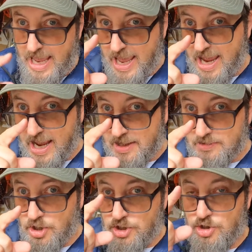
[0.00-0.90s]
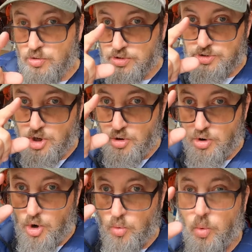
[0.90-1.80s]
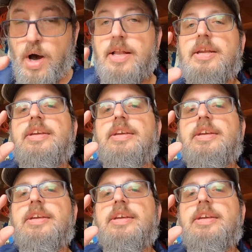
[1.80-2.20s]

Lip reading: And you will know what